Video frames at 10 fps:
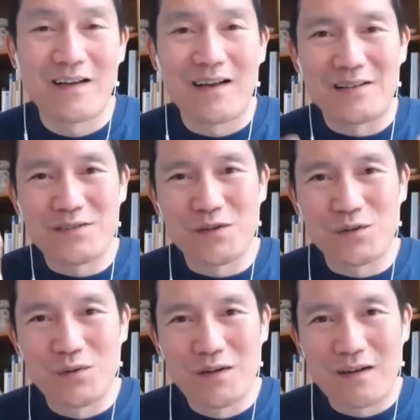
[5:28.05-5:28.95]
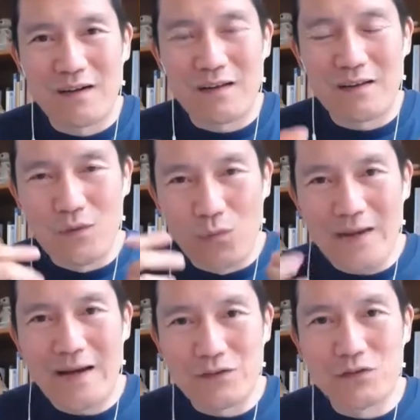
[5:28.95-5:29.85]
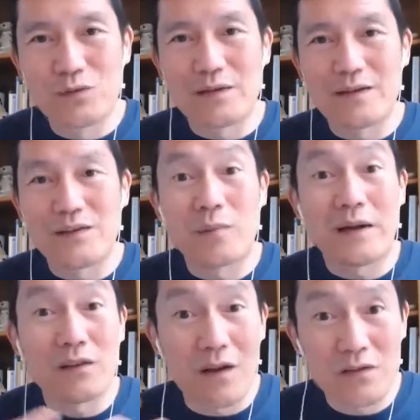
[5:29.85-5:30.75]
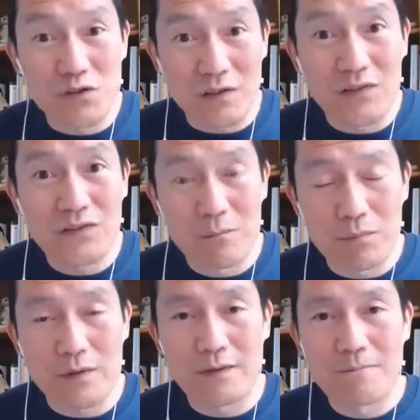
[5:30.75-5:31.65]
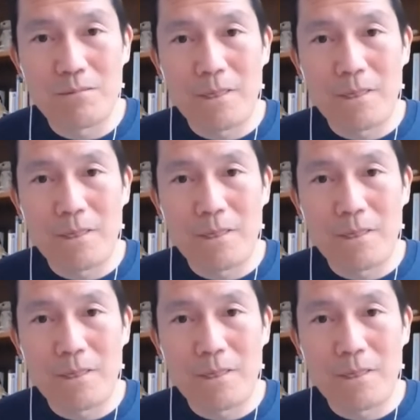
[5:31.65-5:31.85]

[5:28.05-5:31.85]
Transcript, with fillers: And so the way I do it is by launching simply.